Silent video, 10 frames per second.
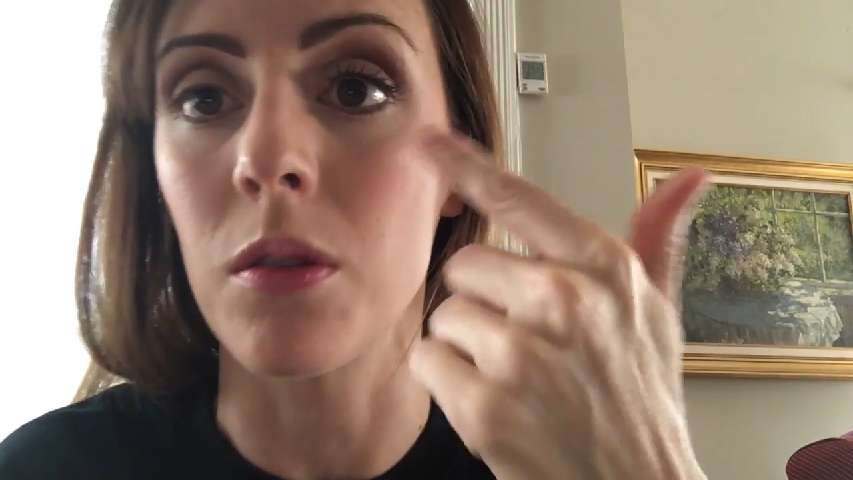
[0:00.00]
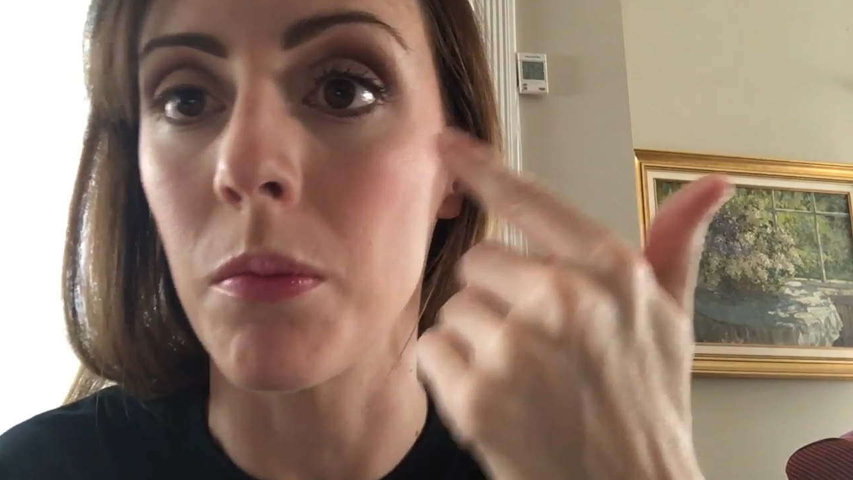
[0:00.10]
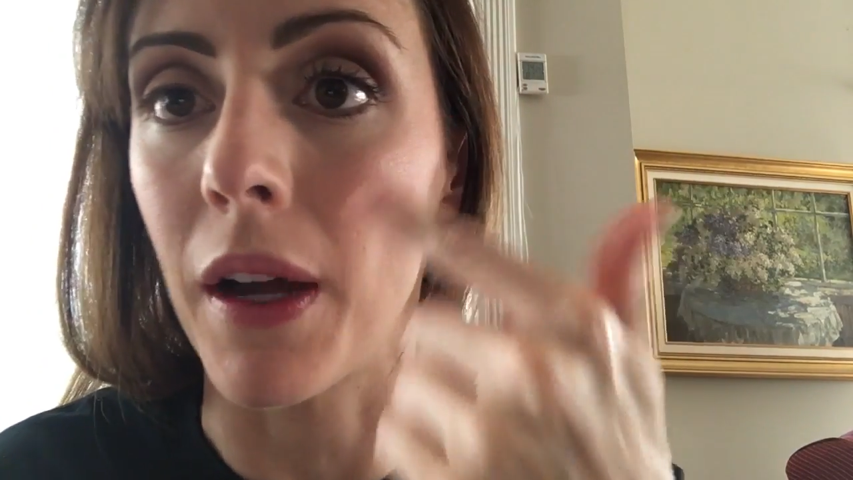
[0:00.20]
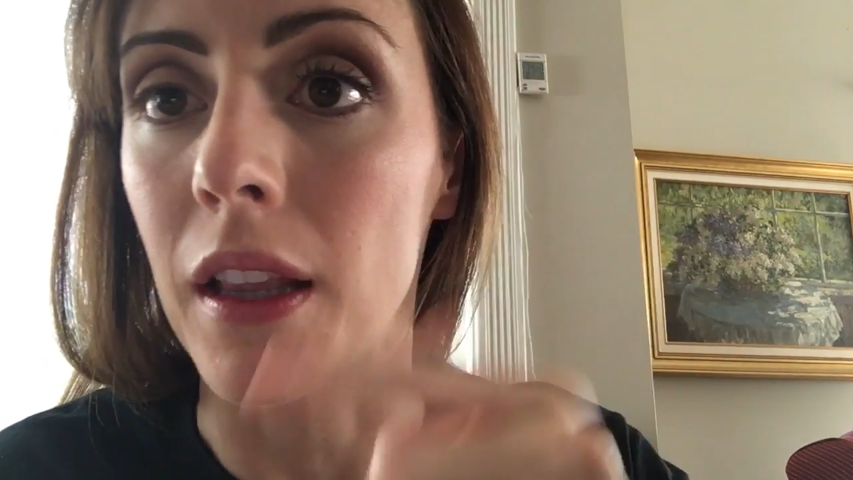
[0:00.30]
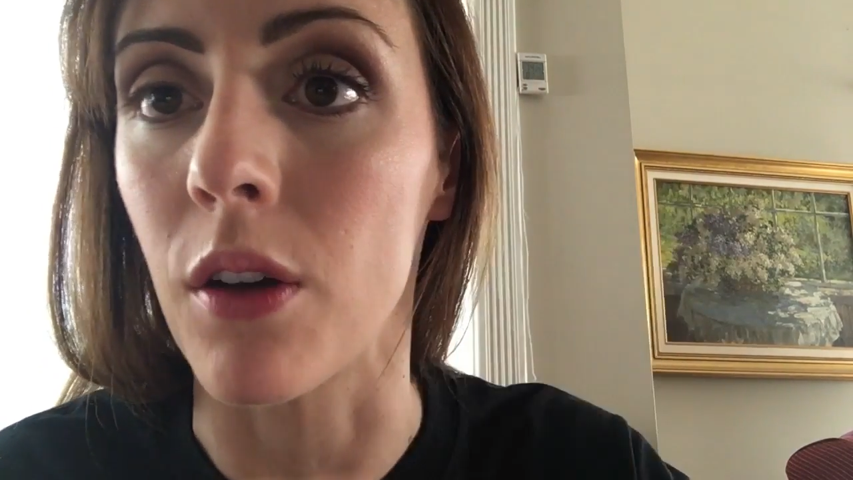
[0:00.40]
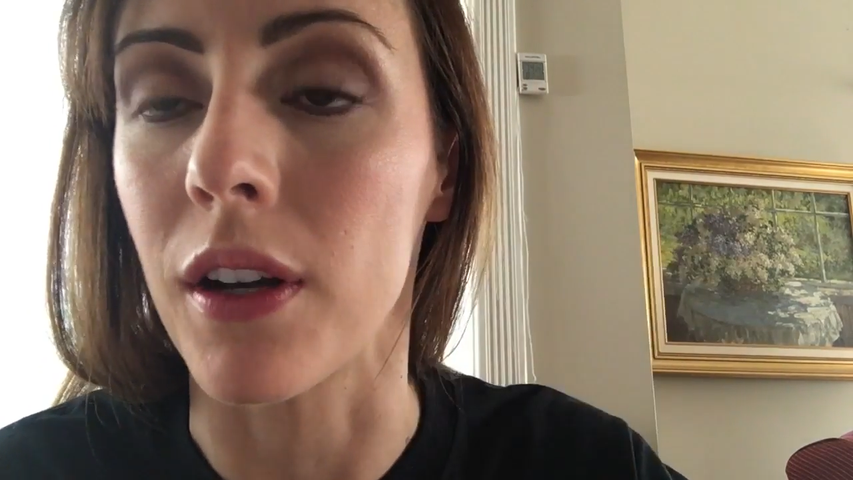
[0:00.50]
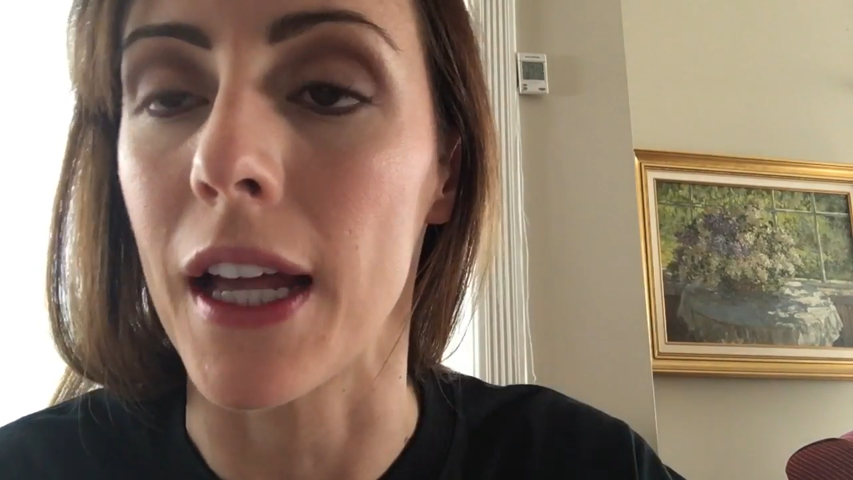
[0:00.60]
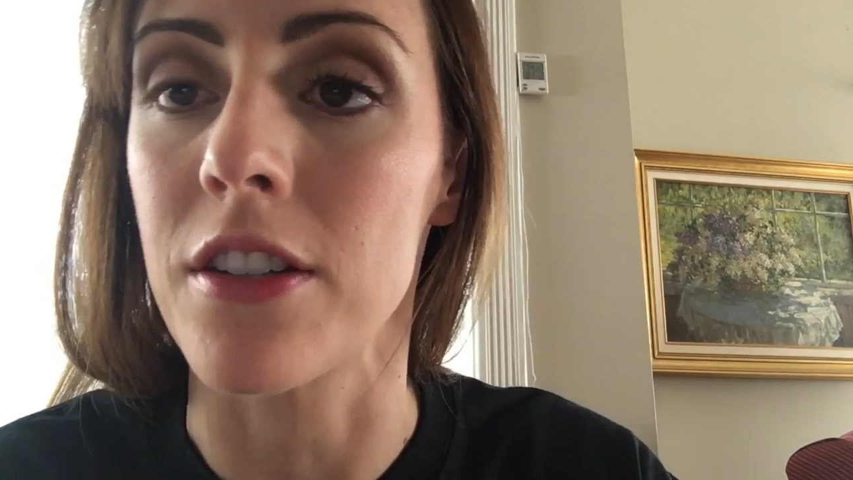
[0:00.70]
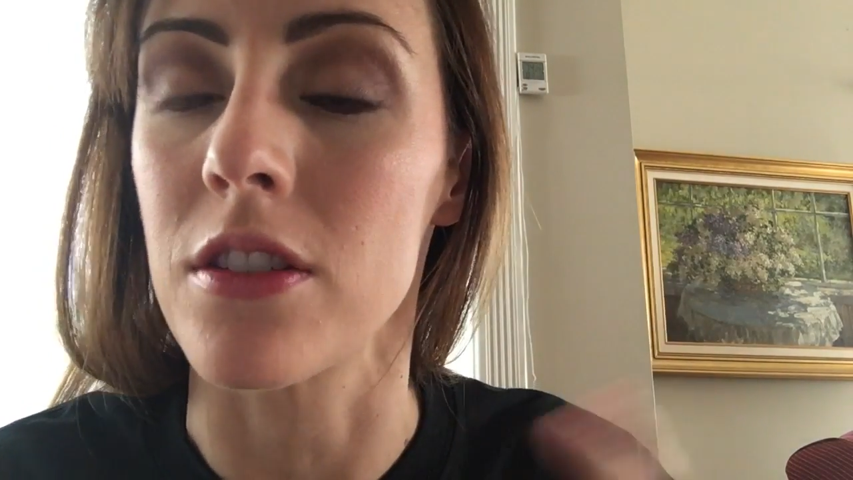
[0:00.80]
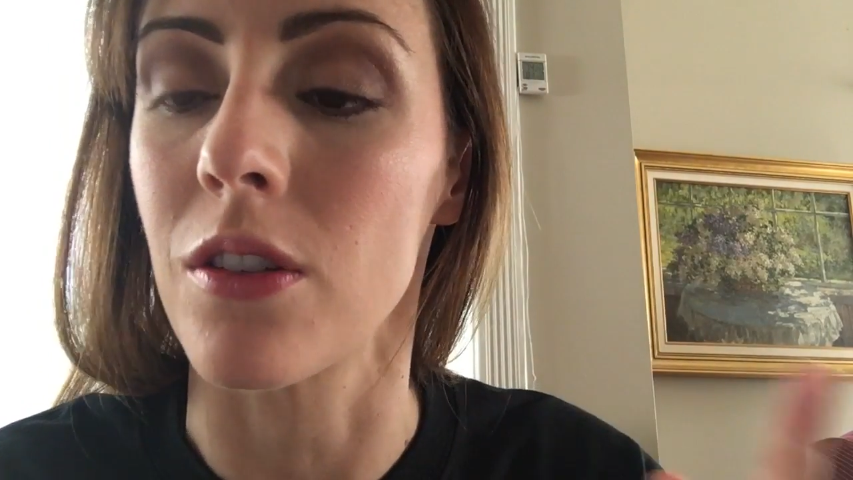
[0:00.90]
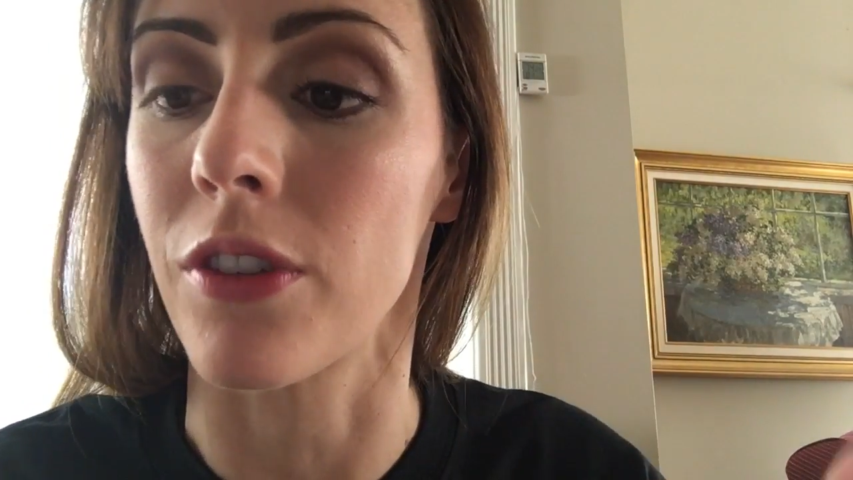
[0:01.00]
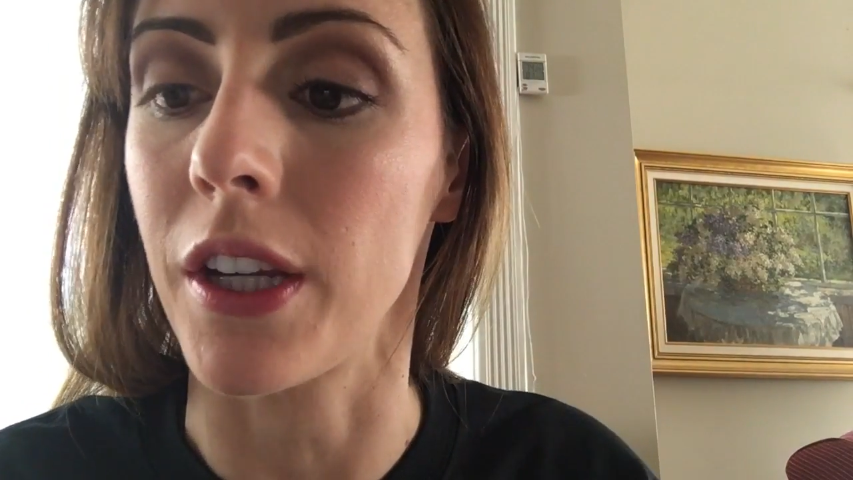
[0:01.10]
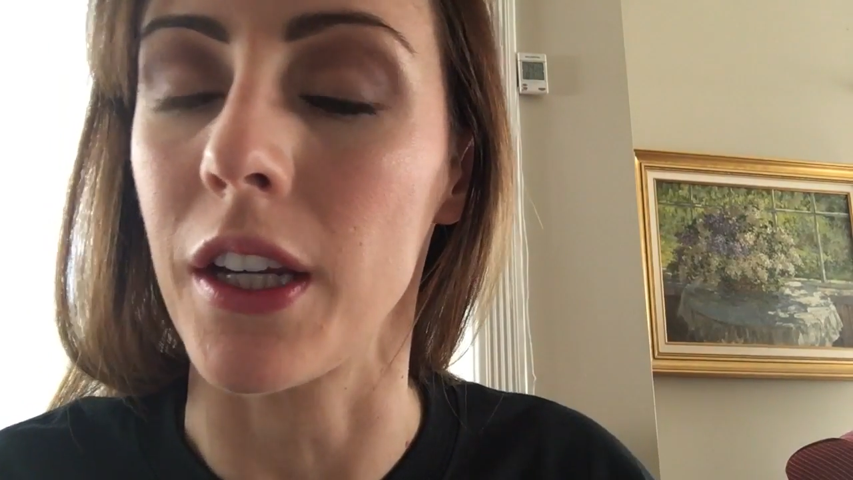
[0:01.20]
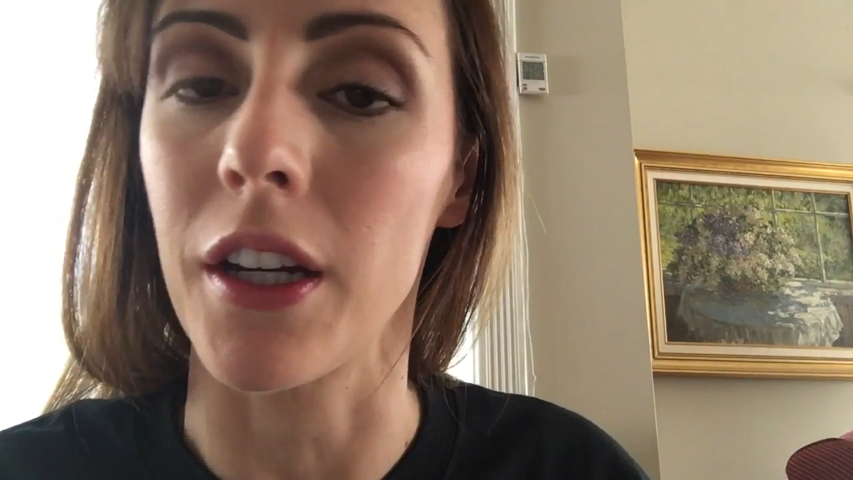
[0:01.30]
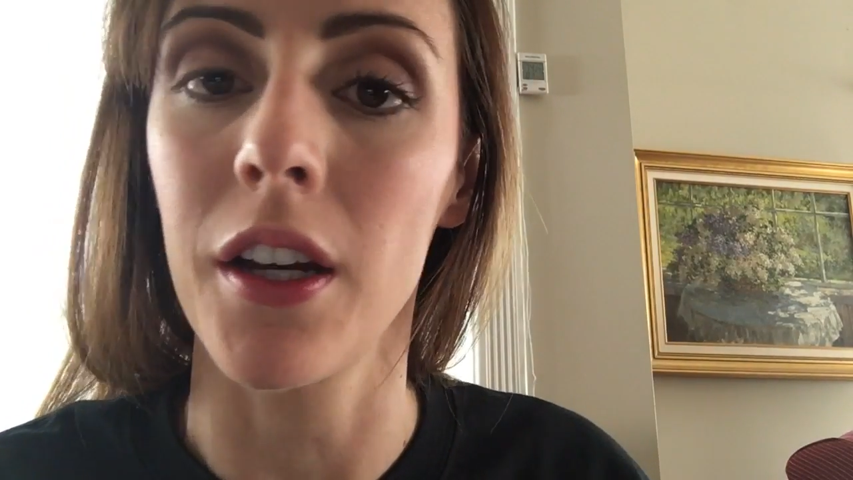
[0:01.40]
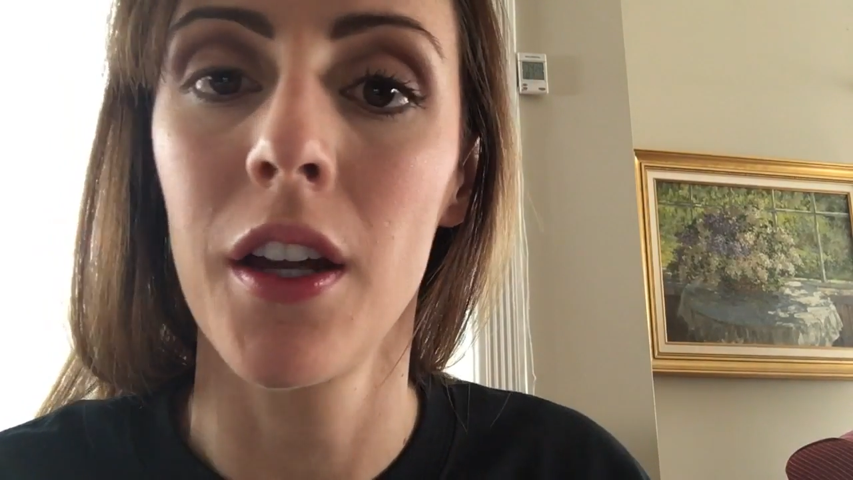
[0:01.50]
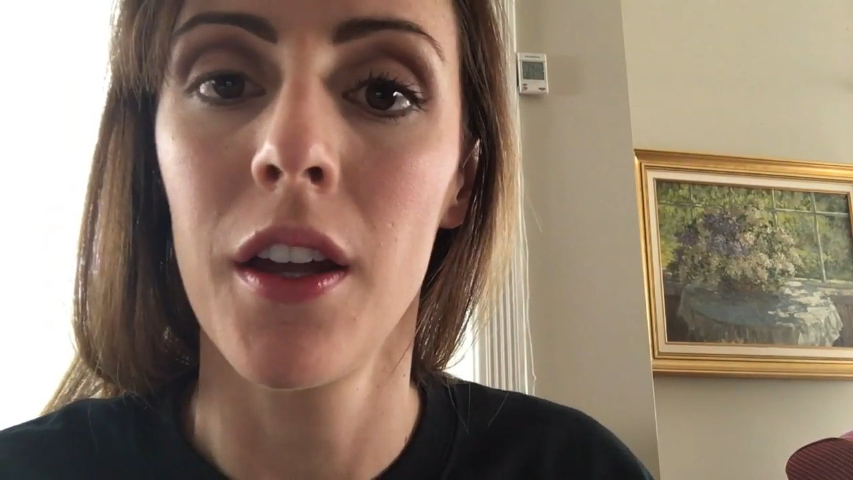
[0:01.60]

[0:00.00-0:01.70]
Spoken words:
my lower lashes over here